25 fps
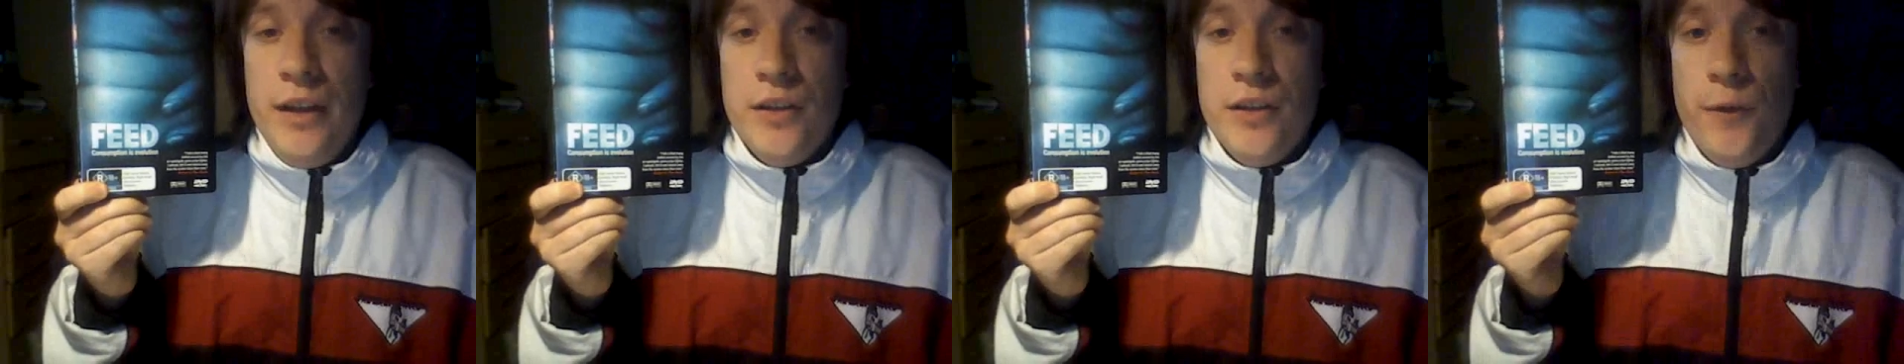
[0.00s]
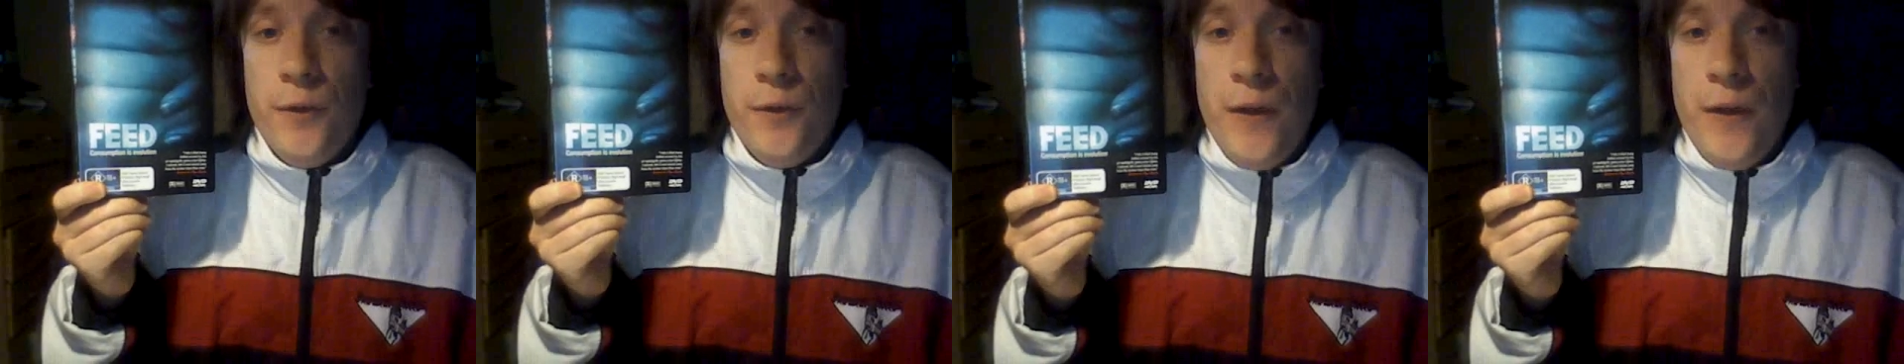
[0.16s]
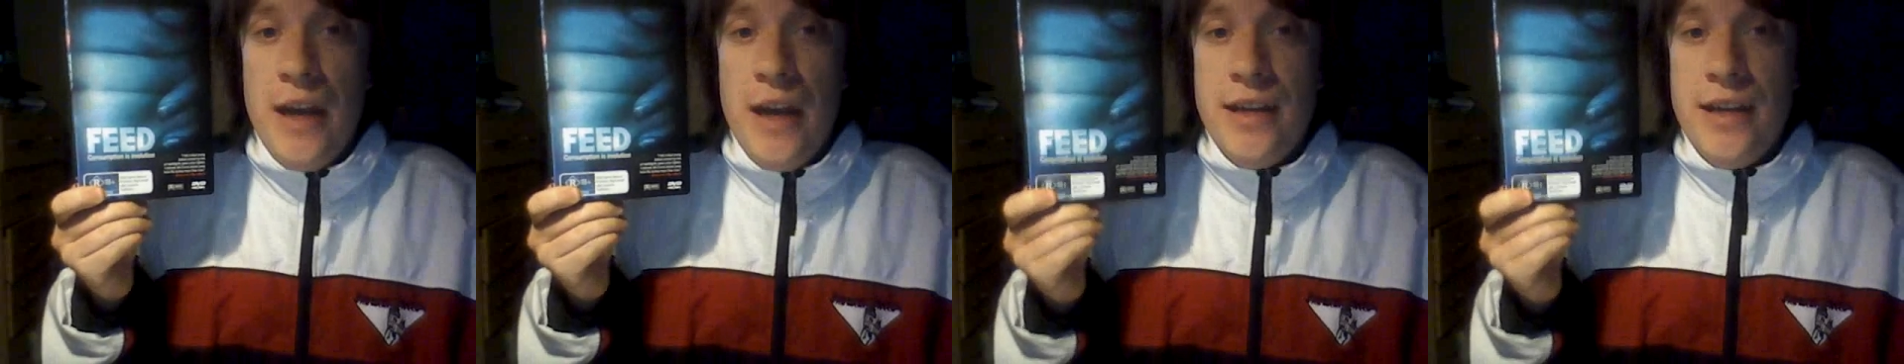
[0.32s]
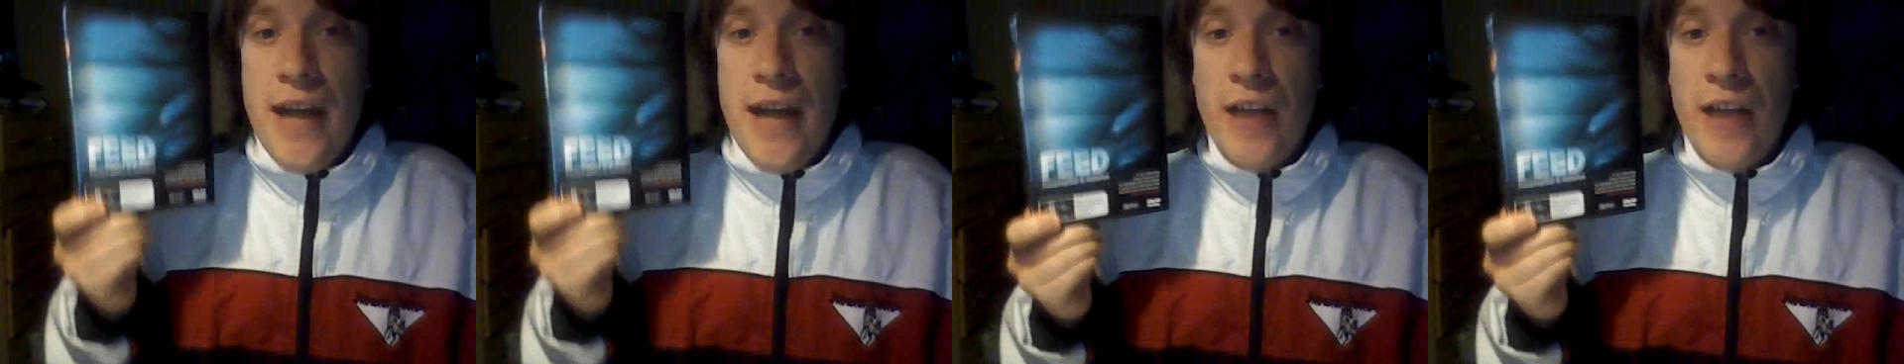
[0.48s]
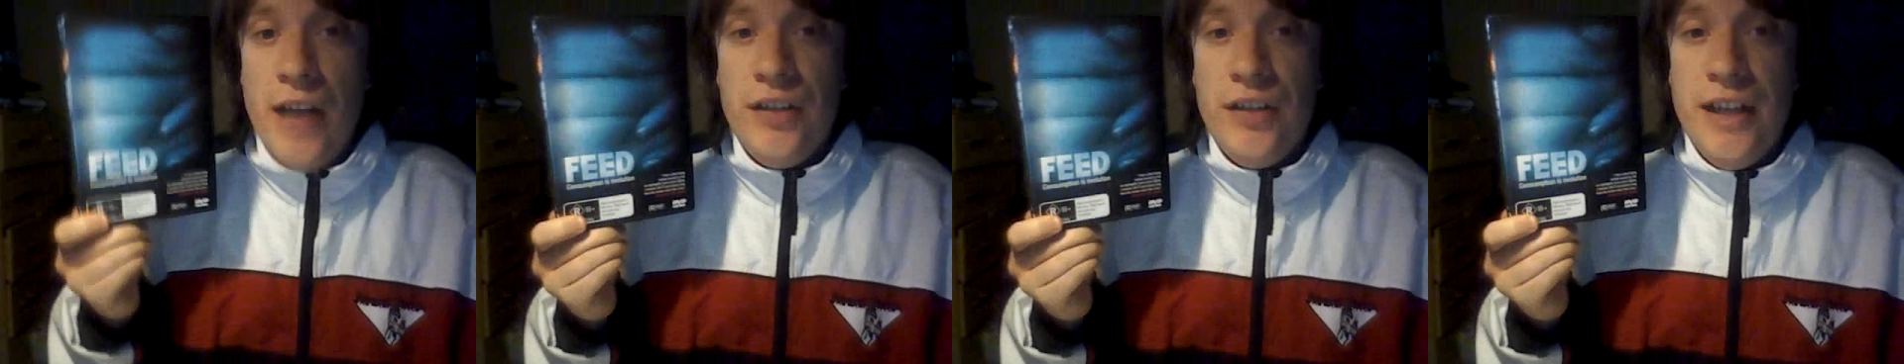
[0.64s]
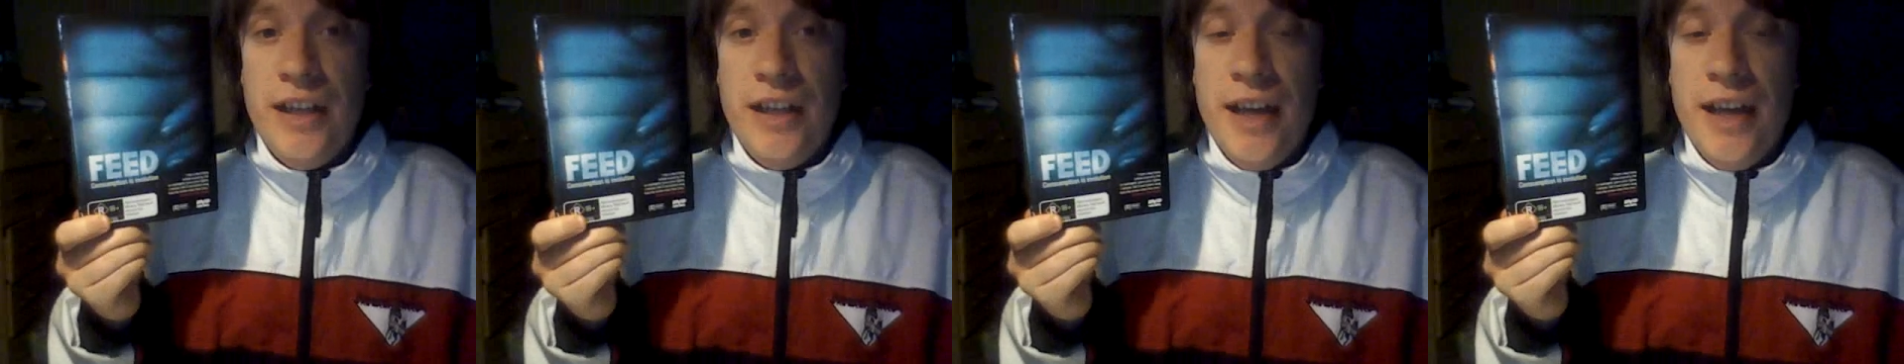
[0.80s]
is a
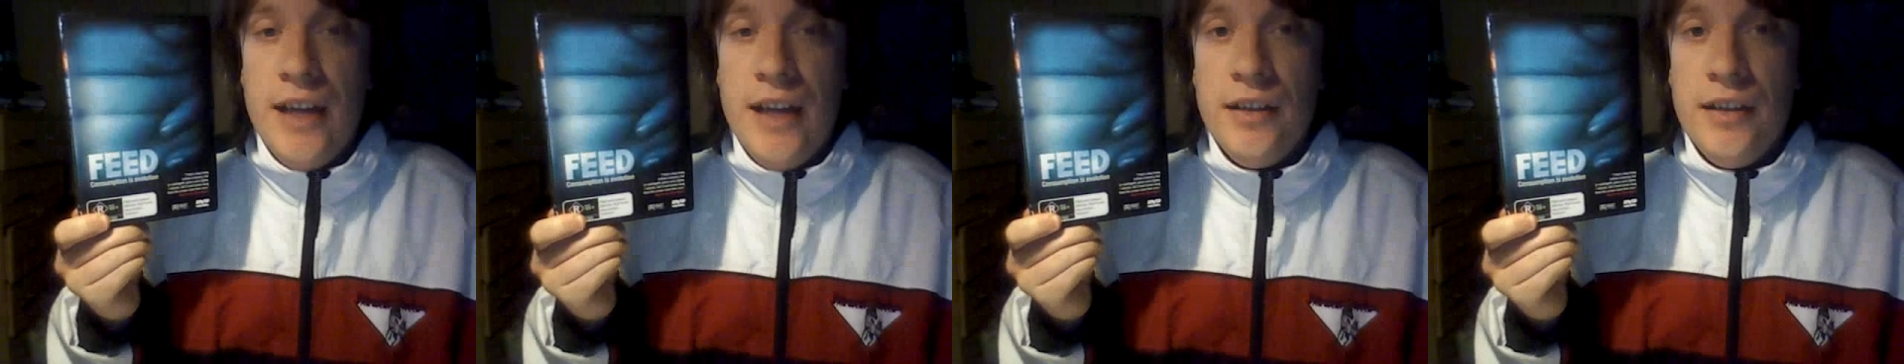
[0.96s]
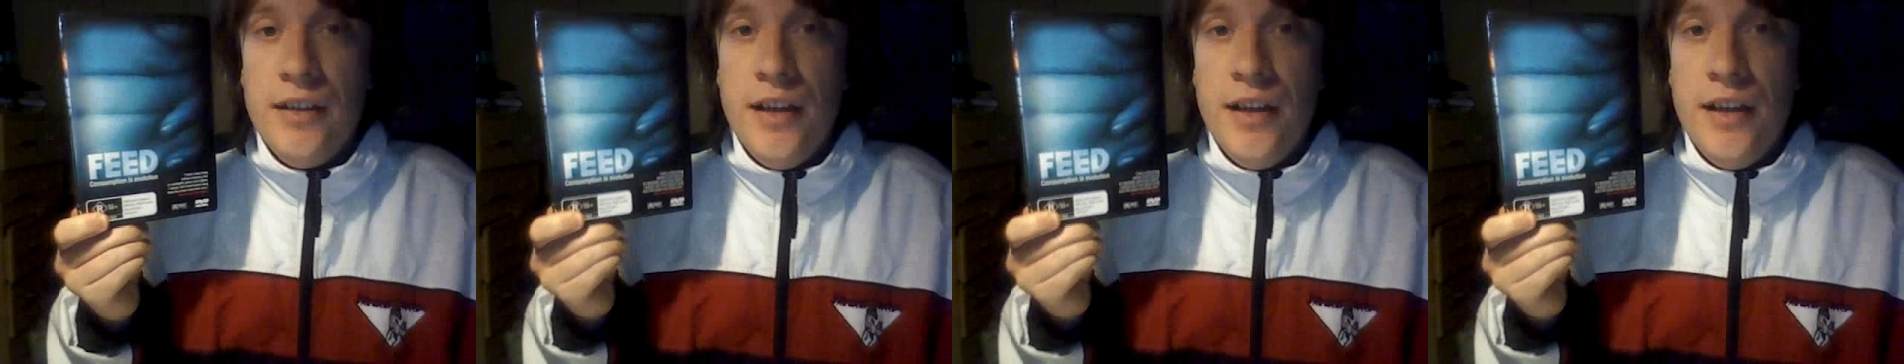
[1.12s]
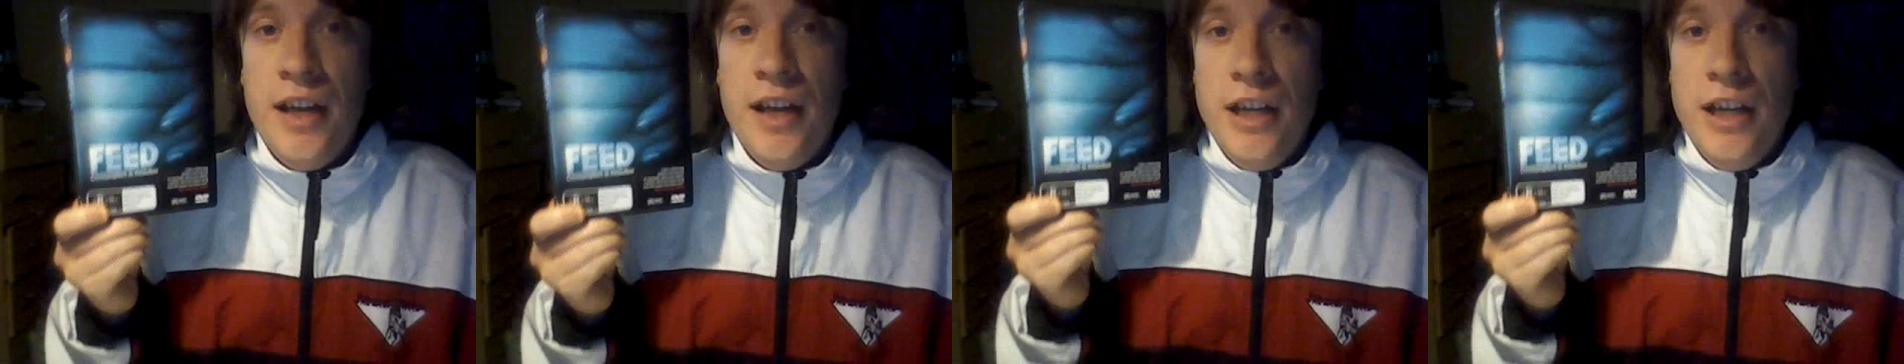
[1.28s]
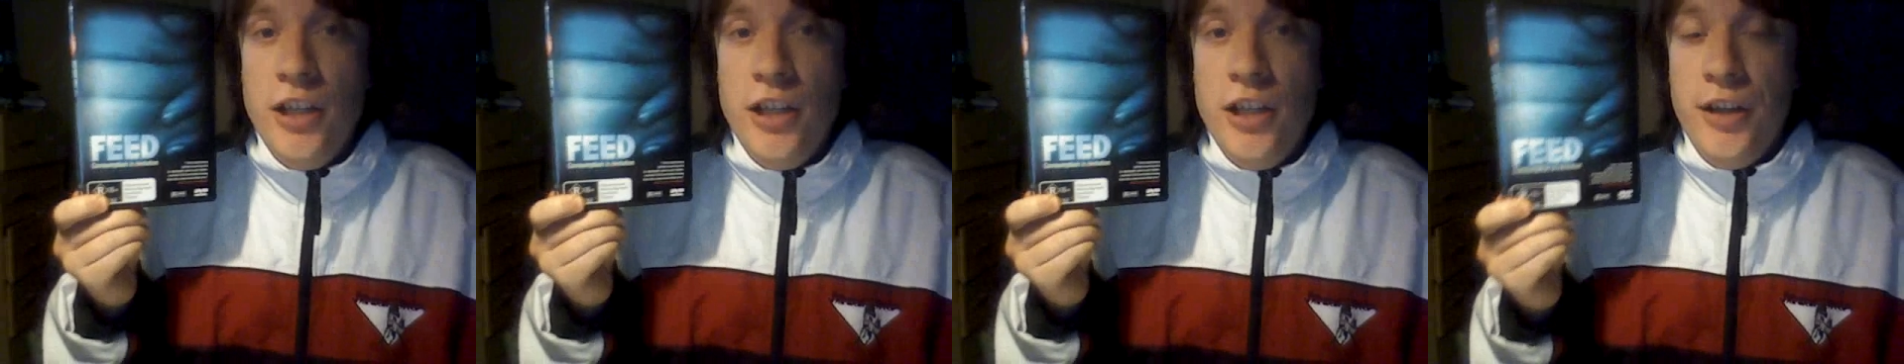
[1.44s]
fantastic actor,